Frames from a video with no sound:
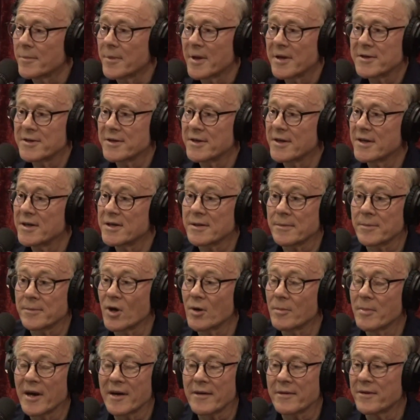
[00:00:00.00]
ancient Egypt go
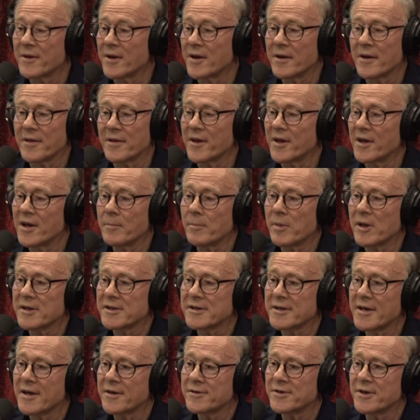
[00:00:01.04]
back 30 plus
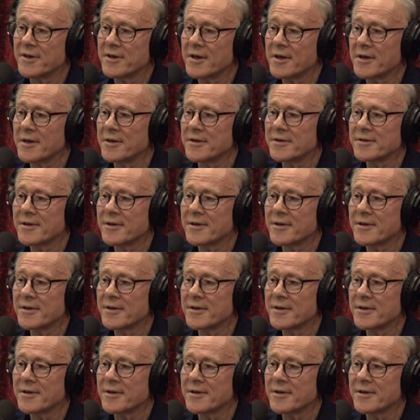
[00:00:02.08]
thousand years.